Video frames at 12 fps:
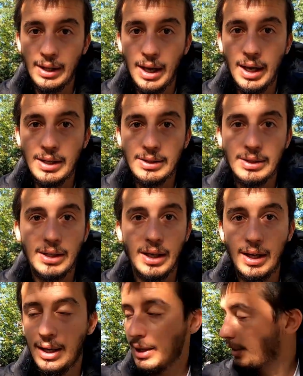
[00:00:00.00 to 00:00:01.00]
nice.
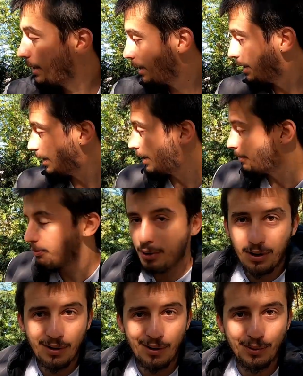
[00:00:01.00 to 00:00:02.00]
And I
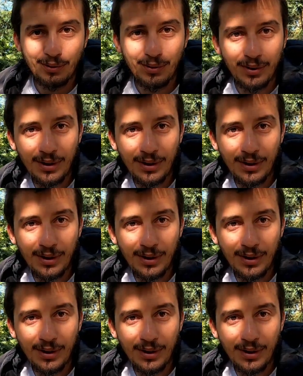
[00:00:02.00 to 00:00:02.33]
borrowed